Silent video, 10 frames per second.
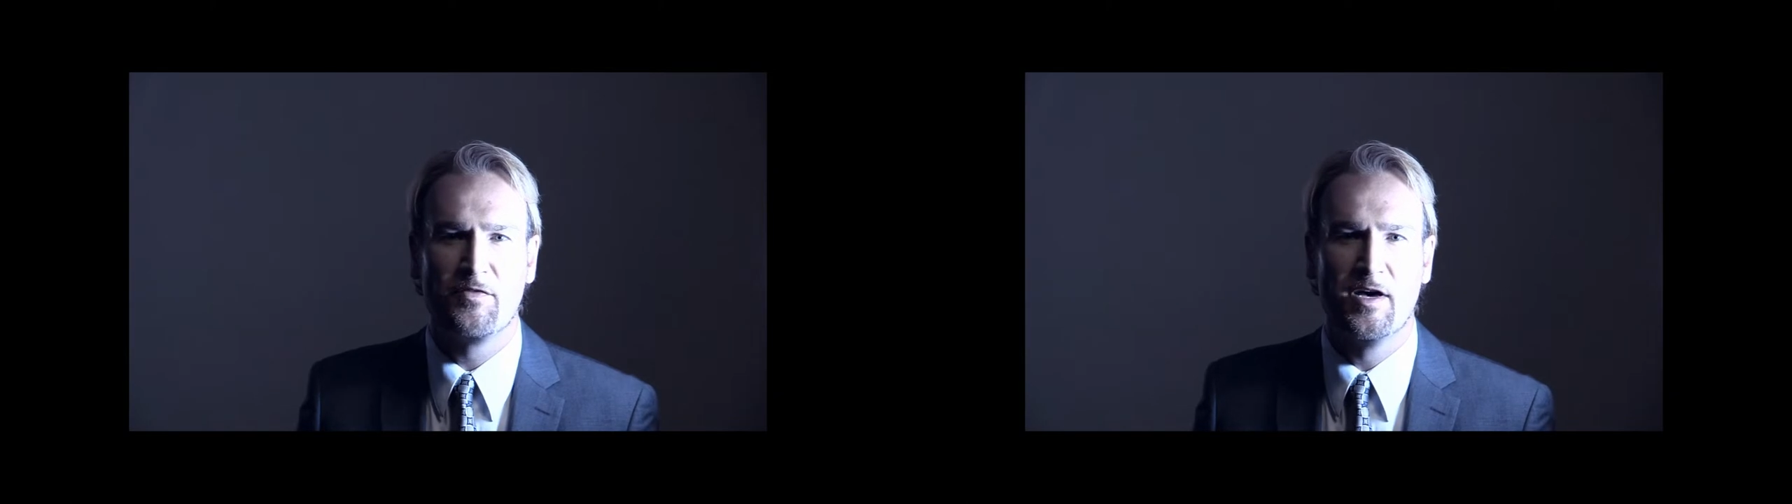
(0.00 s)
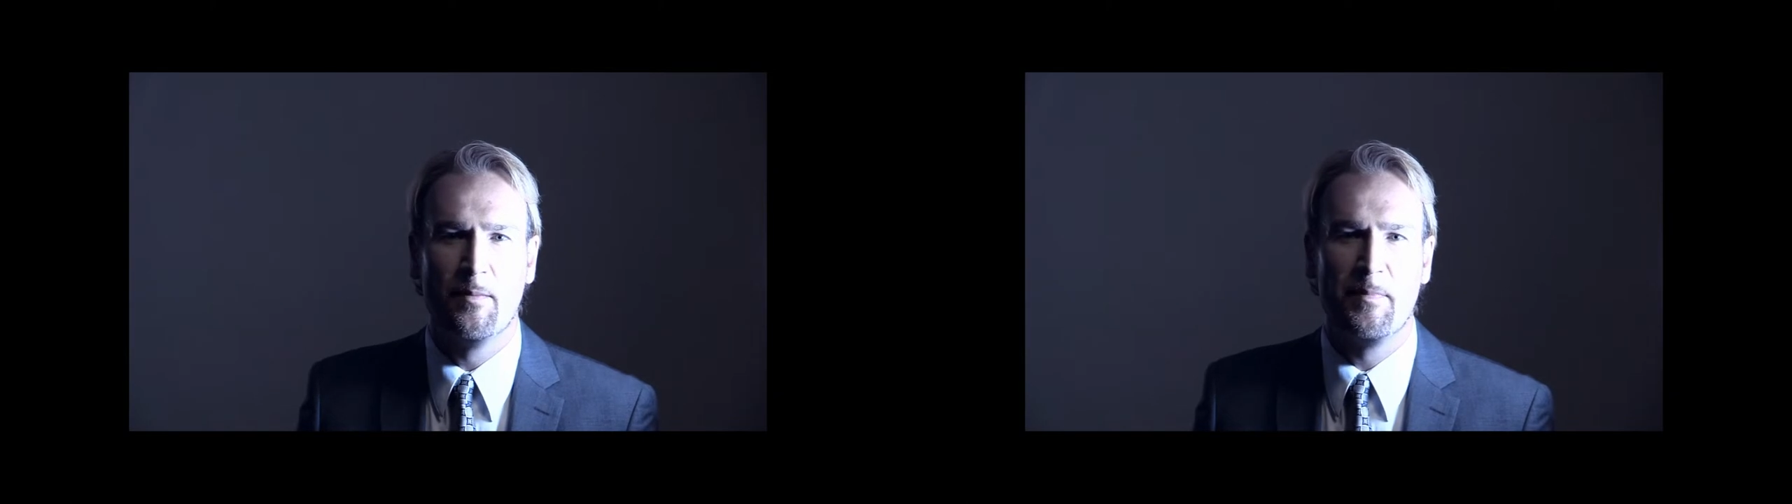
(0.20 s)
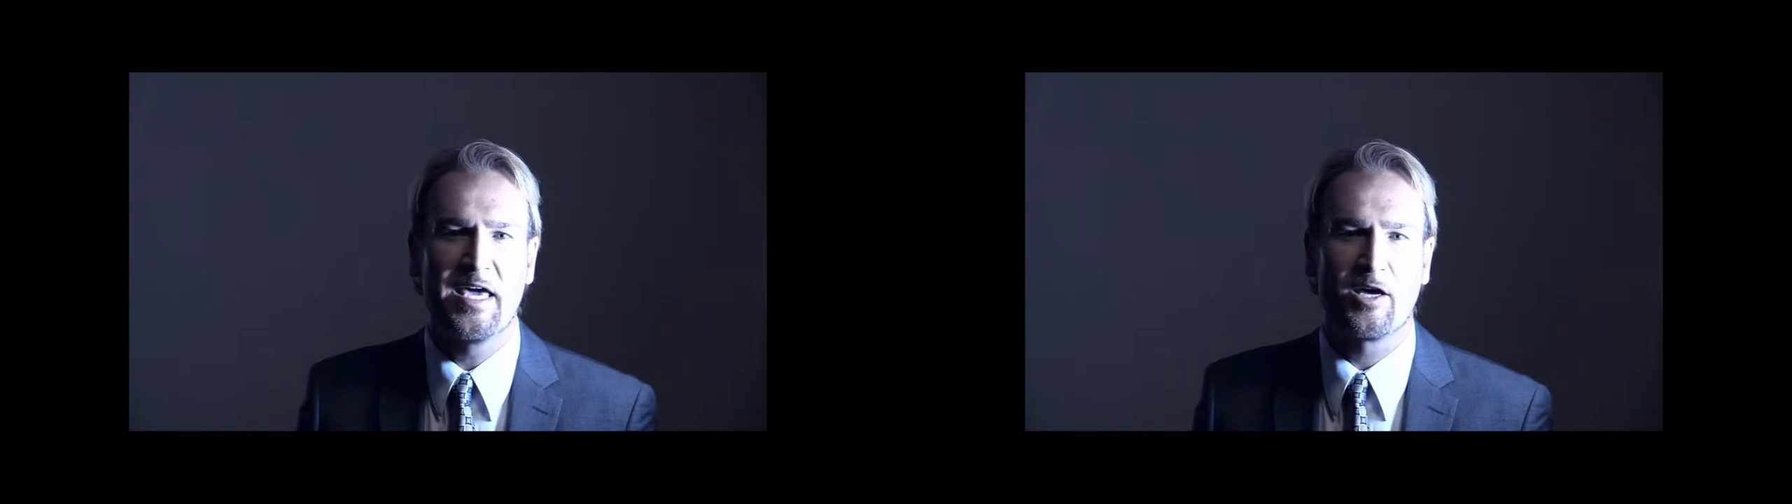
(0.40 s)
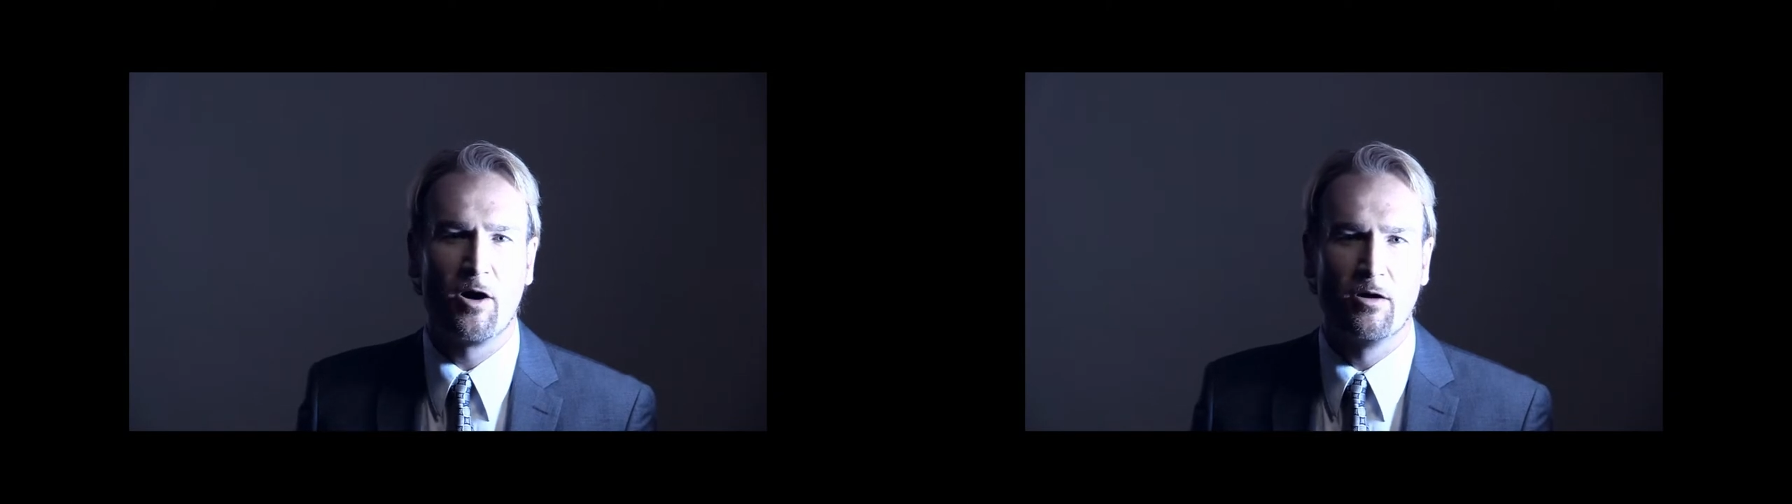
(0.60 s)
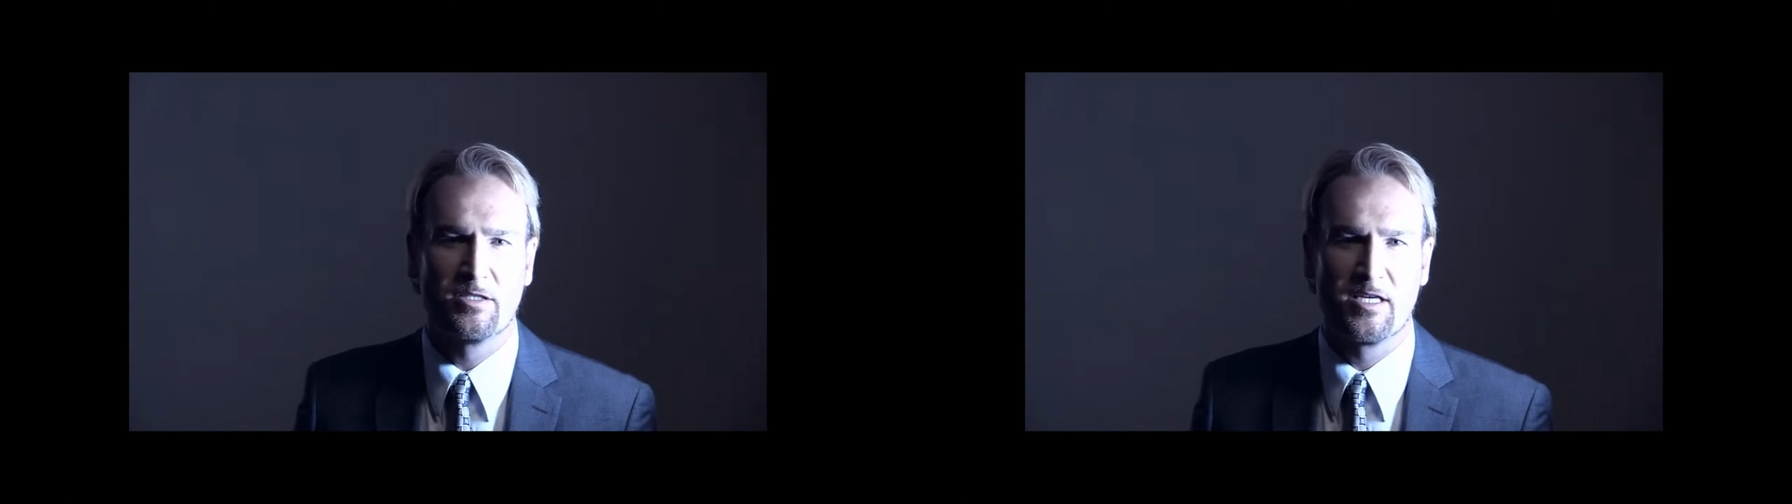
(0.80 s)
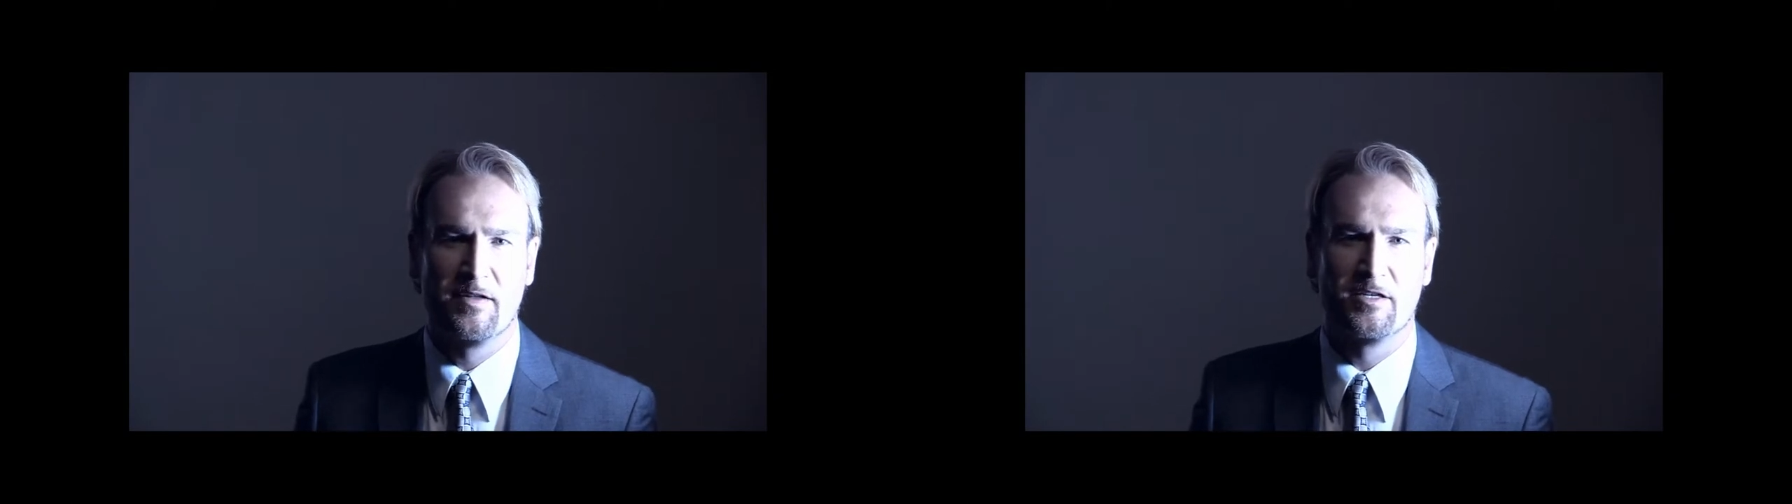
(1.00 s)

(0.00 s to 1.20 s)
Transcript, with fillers: the main content